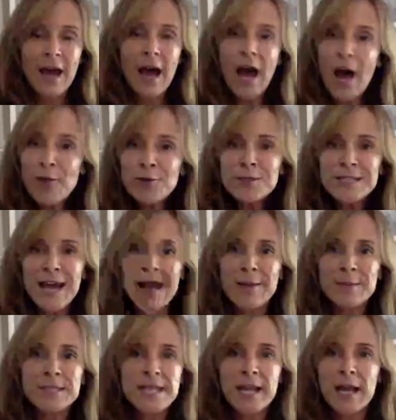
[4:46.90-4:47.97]
Other
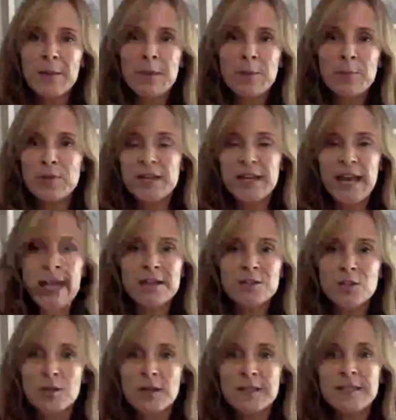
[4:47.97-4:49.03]
times they come up with an
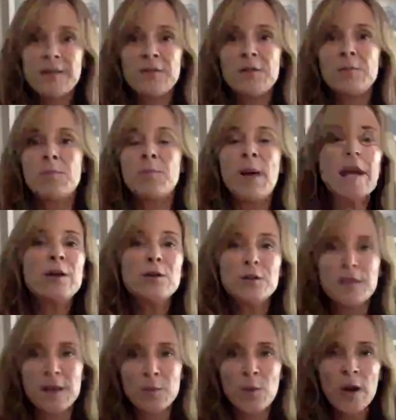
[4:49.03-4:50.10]
answer that's even better
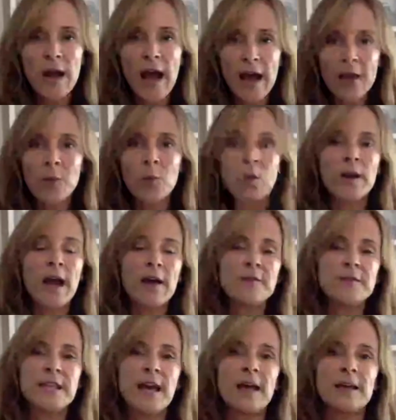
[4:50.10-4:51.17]
than what I would have
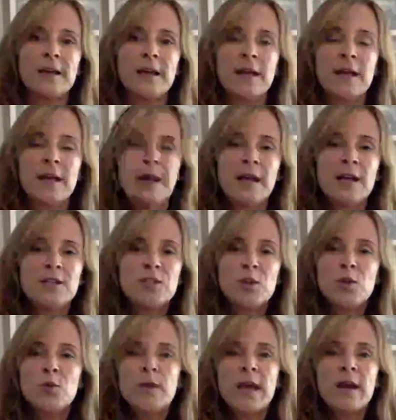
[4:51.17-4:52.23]
said. So
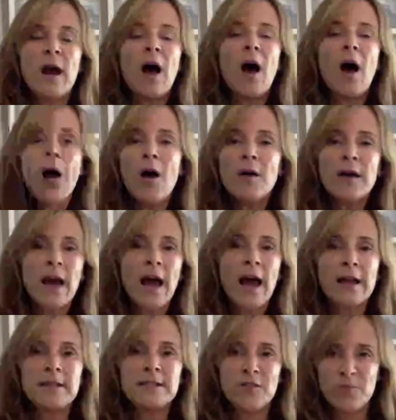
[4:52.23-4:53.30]
you get all
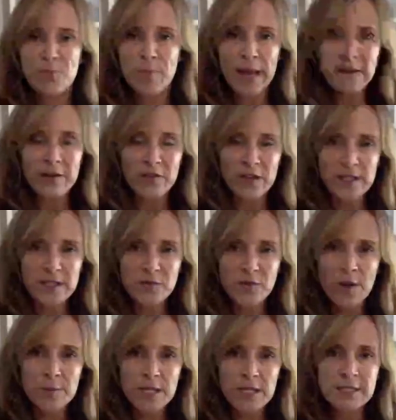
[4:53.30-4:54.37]
kinds of benefits
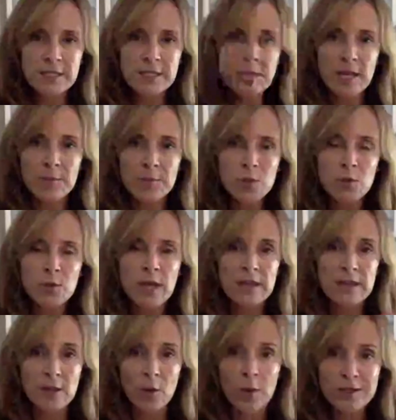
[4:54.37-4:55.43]
from this tip. You
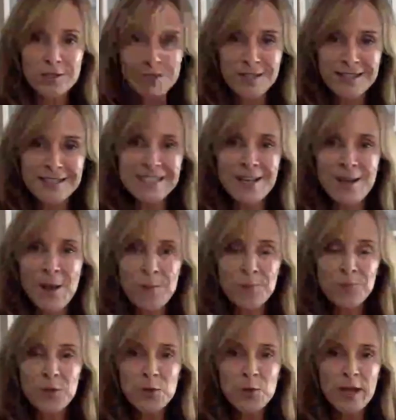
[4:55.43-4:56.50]
get the questions,
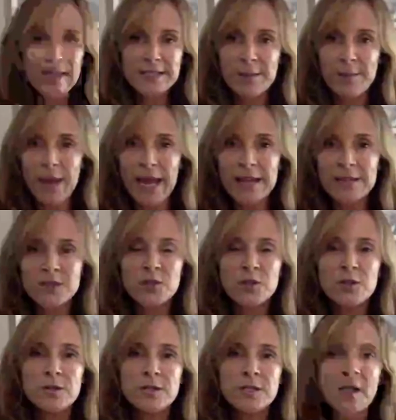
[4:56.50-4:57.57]
you get some
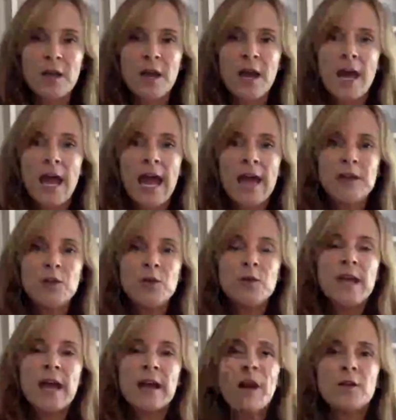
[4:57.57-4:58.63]
answers, and you
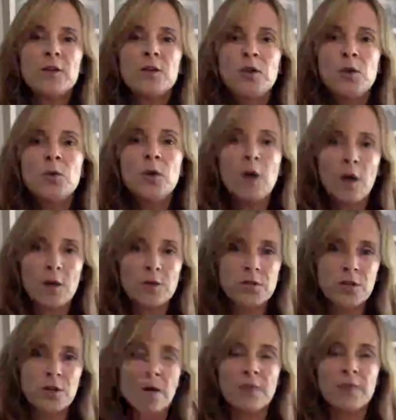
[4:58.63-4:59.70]
get a new
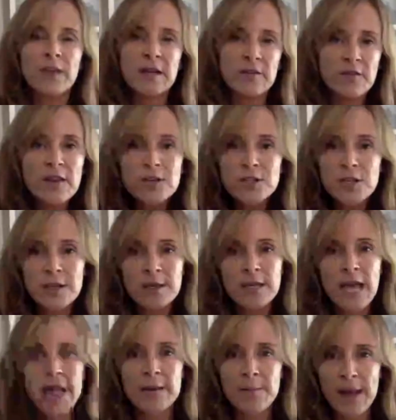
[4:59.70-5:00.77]
culture of innovation
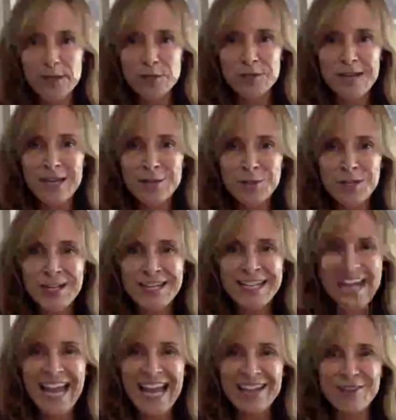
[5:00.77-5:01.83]
and
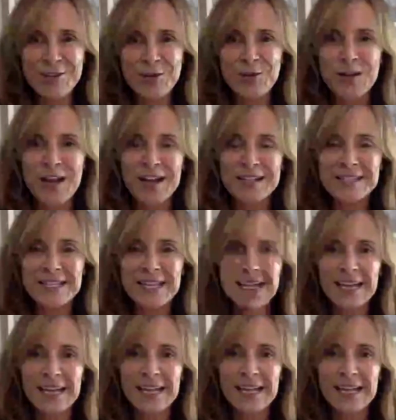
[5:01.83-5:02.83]
imagination and curiosity.